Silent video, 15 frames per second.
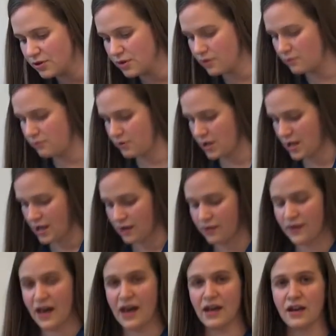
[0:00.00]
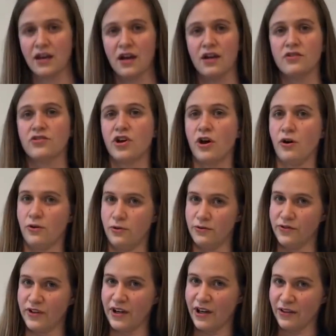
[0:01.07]
would know that
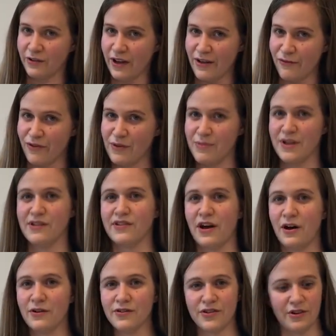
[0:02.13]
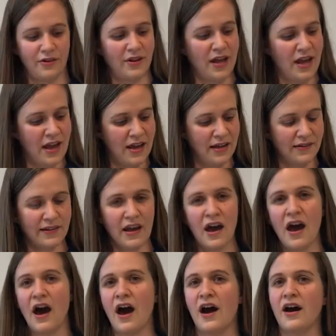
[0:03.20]
toads and other amphibians also lay eggs.
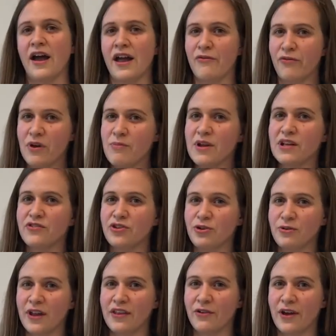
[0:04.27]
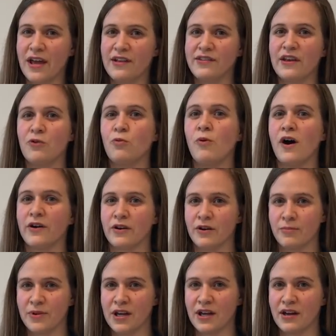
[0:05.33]
Amphibians do lay their eggs in
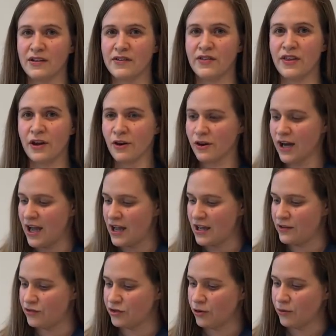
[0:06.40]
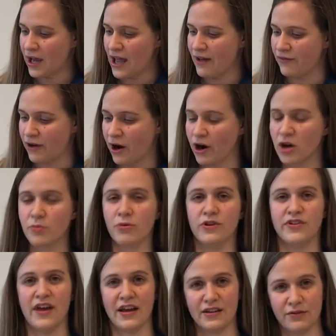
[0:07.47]
water because their eggs don't have a hard
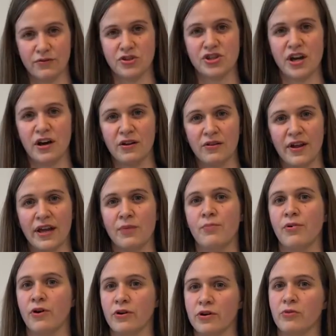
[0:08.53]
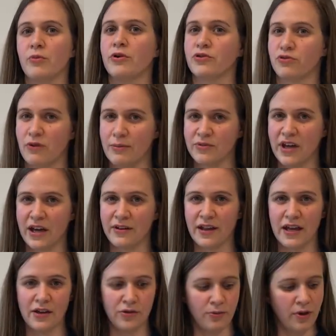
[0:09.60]
protective shell like bird or most
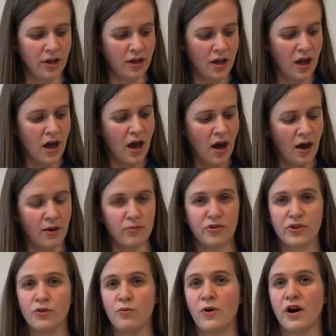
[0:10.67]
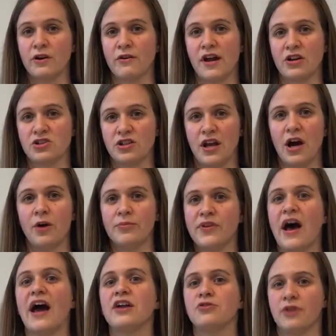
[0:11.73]
reptile eggs would. So the water actually
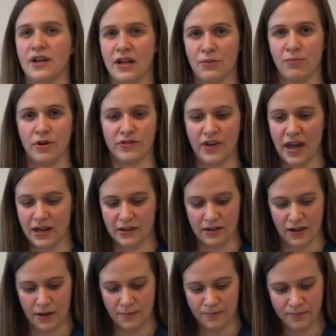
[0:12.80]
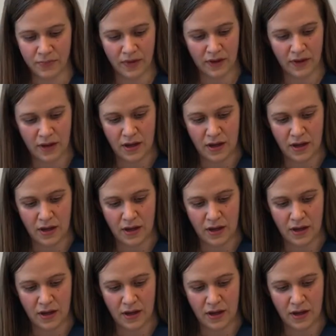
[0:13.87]
helps hydrate and protect them.